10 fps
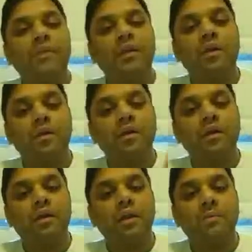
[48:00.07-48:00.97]

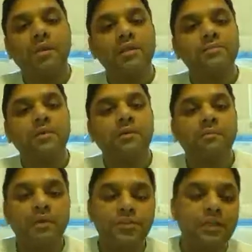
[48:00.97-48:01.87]
because
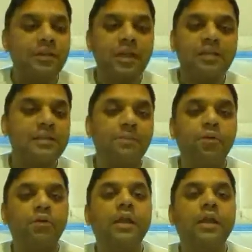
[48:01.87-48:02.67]
Kshatriyas,